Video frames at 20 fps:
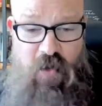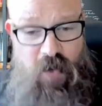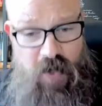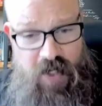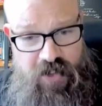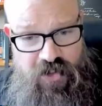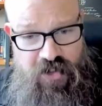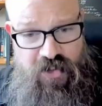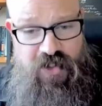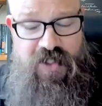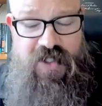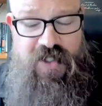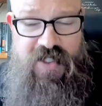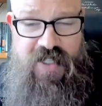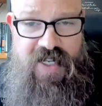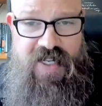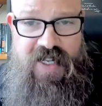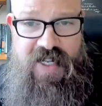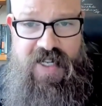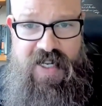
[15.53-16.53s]
which
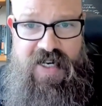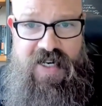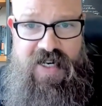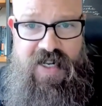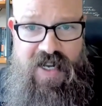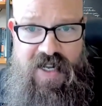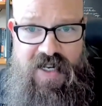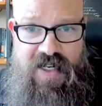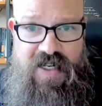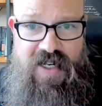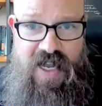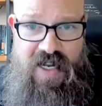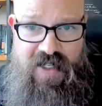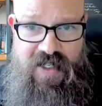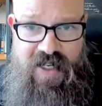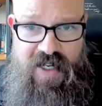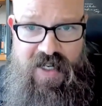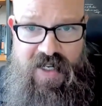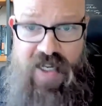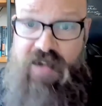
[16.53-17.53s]
is a key to
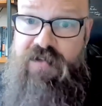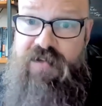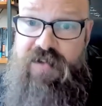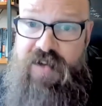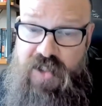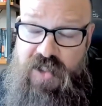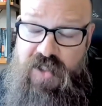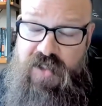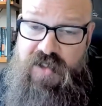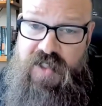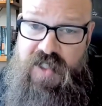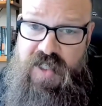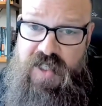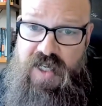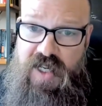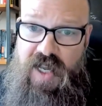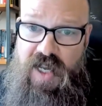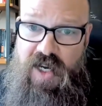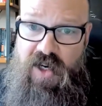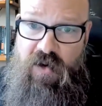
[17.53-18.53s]
unlocking
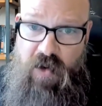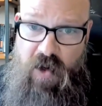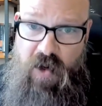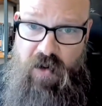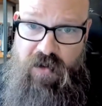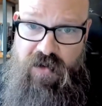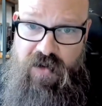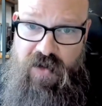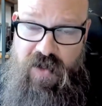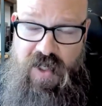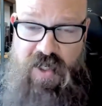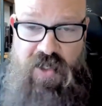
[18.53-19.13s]
efficiency and growth